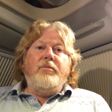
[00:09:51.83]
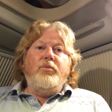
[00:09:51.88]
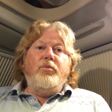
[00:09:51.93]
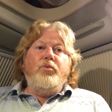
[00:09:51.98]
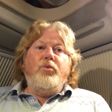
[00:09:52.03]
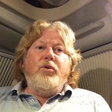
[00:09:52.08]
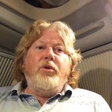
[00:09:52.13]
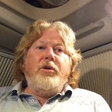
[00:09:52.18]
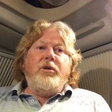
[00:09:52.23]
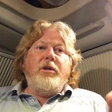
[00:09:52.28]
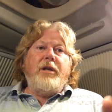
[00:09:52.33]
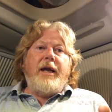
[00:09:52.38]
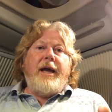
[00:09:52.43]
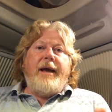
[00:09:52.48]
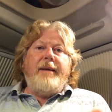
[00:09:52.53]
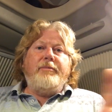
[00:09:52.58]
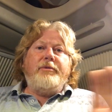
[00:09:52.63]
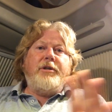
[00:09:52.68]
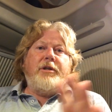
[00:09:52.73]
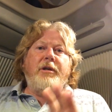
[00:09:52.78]
would
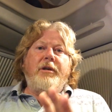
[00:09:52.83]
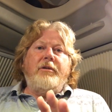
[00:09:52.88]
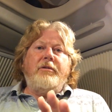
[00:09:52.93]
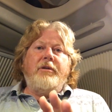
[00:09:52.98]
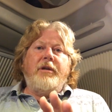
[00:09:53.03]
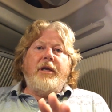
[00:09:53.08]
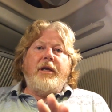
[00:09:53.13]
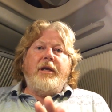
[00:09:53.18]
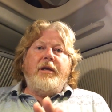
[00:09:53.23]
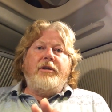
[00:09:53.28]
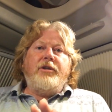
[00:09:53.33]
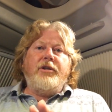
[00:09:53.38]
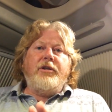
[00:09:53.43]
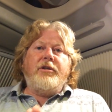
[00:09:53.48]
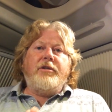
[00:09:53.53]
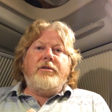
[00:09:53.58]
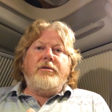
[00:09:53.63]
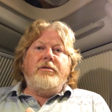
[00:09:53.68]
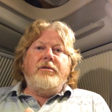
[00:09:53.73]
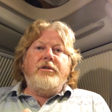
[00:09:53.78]
absolutely
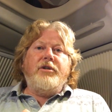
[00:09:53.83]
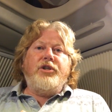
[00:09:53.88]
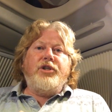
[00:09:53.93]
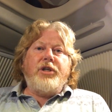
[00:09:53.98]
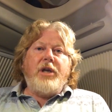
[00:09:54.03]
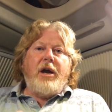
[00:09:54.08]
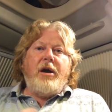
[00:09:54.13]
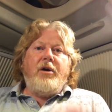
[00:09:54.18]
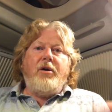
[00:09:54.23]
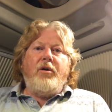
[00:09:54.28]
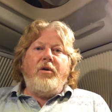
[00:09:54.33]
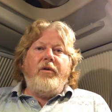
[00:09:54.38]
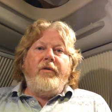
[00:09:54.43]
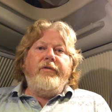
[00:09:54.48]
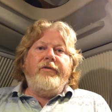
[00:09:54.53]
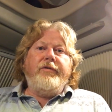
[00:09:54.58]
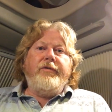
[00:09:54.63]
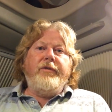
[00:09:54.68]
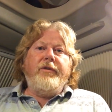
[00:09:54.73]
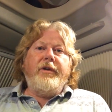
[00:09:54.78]
just shut
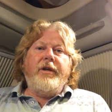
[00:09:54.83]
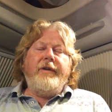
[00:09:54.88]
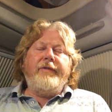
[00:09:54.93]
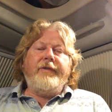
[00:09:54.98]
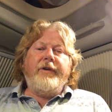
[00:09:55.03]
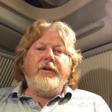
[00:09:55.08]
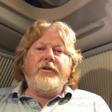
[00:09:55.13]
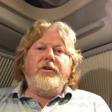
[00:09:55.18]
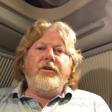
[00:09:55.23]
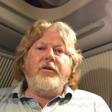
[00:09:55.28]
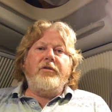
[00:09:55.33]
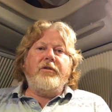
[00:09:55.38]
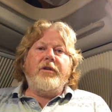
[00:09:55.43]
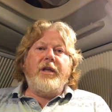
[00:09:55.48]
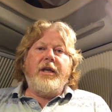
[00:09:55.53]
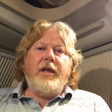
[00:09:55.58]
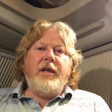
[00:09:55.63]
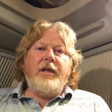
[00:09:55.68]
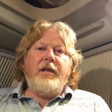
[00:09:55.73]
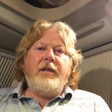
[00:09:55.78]
off if I took
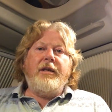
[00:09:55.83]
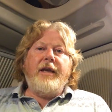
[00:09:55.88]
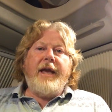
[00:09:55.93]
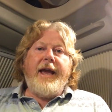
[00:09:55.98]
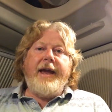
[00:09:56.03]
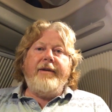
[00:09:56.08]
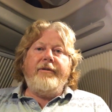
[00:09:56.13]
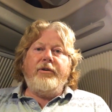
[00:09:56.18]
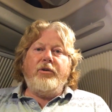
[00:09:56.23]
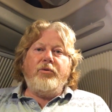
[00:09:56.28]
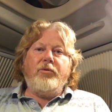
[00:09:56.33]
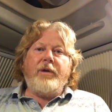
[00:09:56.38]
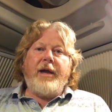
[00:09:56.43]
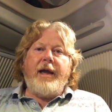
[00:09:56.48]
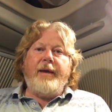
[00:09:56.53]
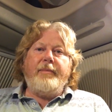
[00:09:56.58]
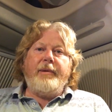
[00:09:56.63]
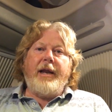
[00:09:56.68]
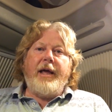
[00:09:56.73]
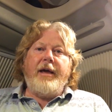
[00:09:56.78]
the aerial
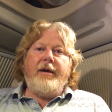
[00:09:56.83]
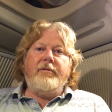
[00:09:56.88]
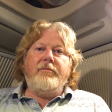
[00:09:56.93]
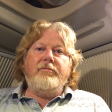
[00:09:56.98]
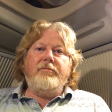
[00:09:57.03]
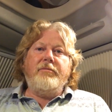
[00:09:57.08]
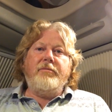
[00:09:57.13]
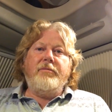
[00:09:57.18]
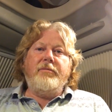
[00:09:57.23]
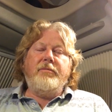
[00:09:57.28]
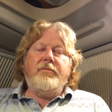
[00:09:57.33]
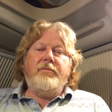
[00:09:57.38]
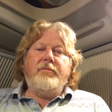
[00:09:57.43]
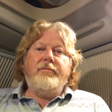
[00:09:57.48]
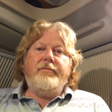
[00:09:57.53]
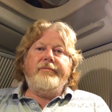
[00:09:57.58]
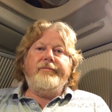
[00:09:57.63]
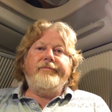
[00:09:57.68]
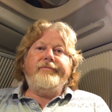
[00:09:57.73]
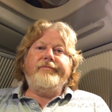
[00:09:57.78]
cable out.
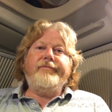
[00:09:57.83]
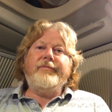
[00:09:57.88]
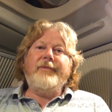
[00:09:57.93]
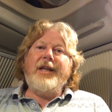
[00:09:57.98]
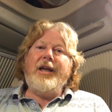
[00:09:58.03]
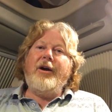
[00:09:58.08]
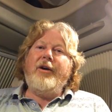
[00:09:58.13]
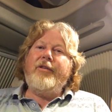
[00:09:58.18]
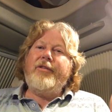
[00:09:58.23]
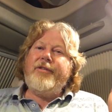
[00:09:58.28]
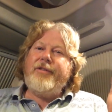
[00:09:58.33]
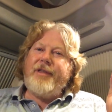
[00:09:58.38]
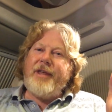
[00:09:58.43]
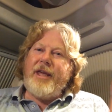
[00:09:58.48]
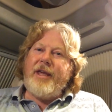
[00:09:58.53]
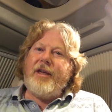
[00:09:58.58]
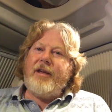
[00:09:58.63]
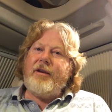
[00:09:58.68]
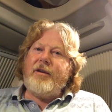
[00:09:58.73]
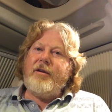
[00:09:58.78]
Now, I
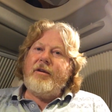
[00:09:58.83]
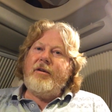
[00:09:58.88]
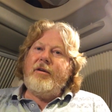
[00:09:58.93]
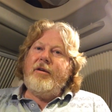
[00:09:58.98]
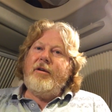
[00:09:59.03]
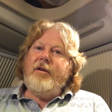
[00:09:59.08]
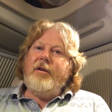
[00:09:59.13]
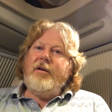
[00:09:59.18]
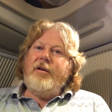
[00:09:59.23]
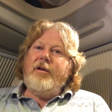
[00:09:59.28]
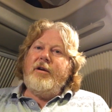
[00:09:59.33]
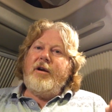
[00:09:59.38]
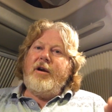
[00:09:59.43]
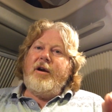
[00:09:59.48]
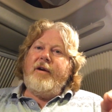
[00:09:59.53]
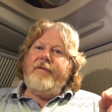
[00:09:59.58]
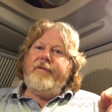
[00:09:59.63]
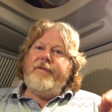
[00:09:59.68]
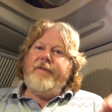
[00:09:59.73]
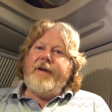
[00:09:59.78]
think
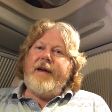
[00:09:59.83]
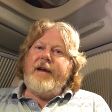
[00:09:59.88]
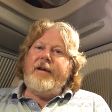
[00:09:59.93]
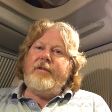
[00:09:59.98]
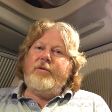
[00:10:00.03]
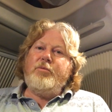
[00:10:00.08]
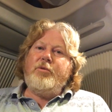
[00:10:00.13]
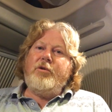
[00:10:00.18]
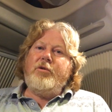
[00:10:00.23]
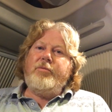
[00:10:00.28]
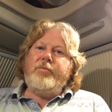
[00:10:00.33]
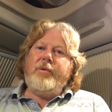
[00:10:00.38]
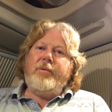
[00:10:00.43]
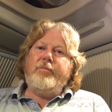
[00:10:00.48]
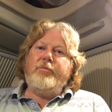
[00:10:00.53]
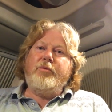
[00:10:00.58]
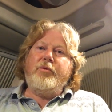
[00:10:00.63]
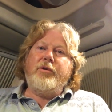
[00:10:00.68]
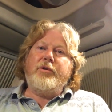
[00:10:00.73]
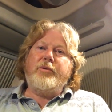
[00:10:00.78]
I found what the
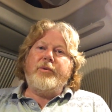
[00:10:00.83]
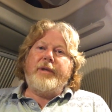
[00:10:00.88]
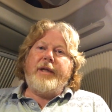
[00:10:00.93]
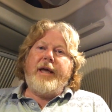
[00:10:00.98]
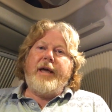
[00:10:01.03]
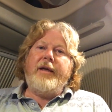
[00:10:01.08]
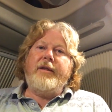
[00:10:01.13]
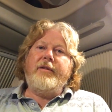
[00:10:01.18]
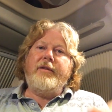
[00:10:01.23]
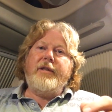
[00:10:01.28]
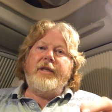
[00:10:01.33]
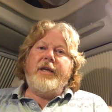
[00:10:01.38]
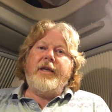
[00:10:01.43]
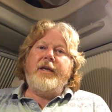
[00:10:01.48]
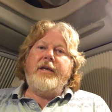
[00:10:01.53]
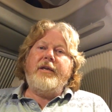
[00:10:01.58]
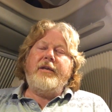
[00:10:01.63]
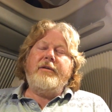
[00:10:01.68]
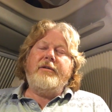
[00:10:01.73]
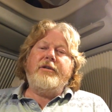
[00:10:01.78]
problem was with that.
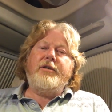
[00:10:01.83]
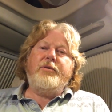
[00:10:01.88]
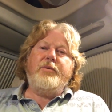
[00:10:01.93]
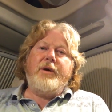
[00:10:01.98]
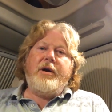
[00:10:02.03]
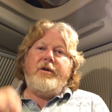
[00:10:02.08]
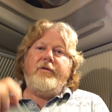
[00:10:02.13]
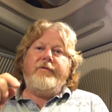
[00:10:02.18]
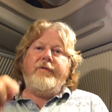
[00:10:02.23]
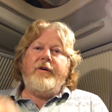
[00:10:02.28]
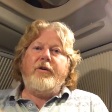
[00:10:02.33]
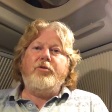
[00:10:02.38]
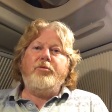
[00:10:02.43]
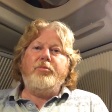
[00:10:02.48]
The 12 volt